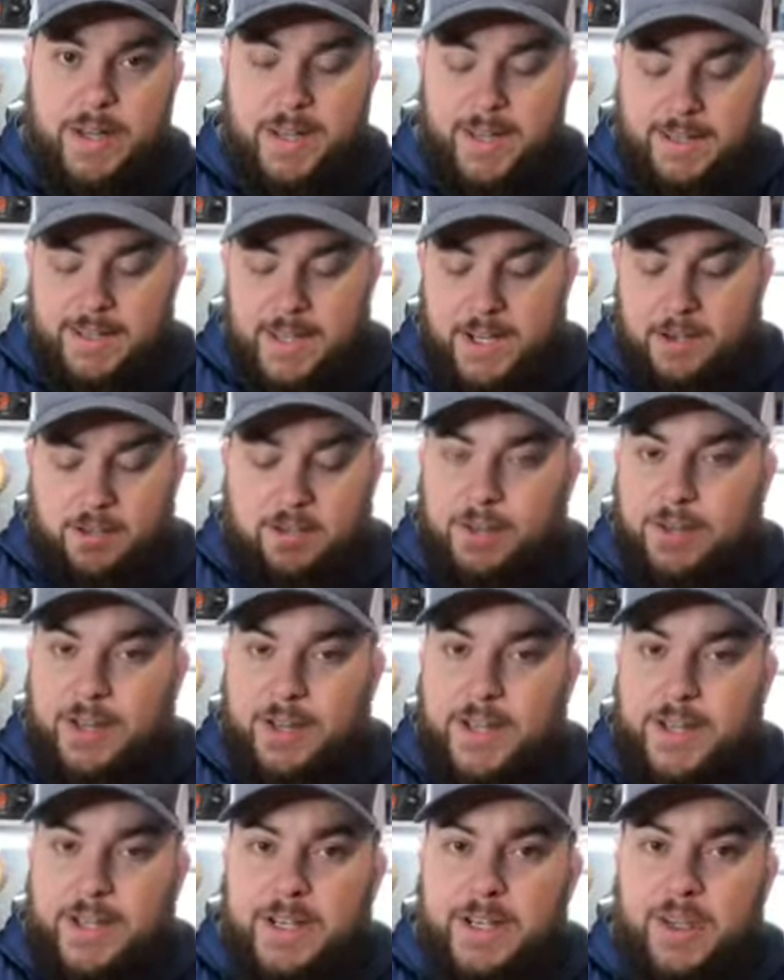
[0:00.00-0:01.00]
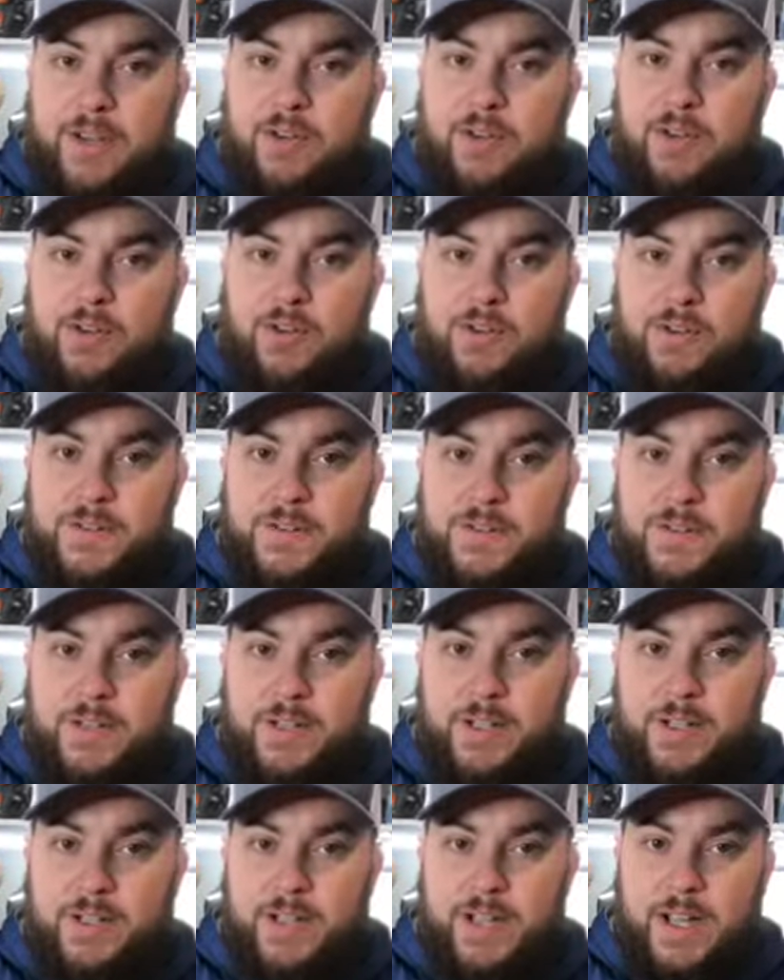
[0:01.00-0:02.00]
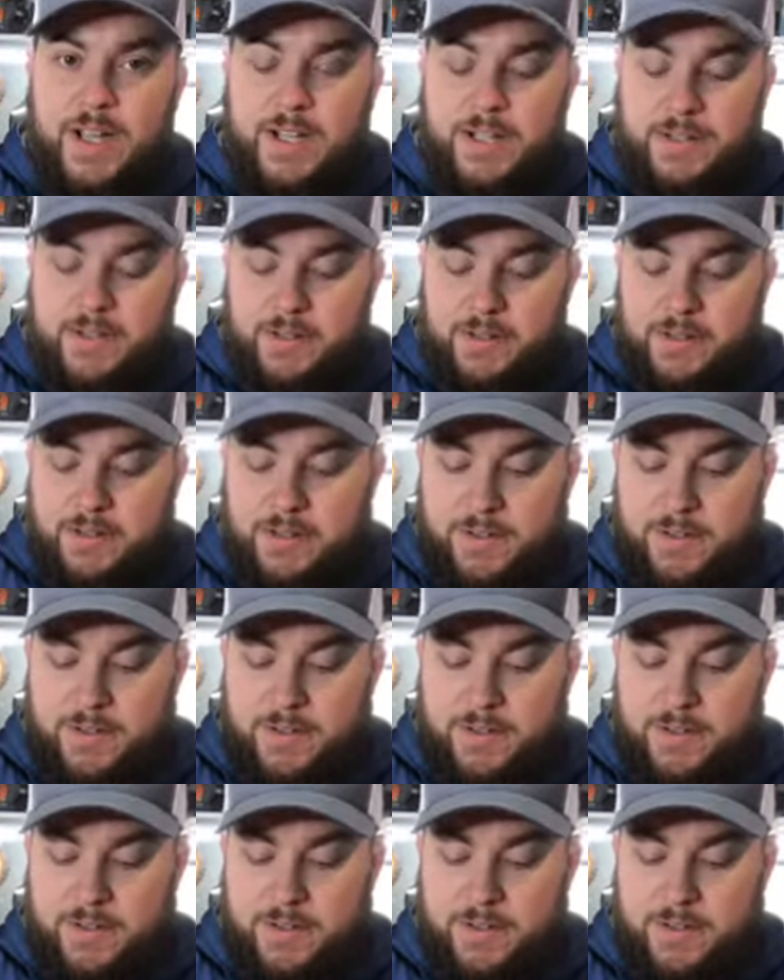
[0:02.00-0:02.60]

They don't look like nail holes. They're kind of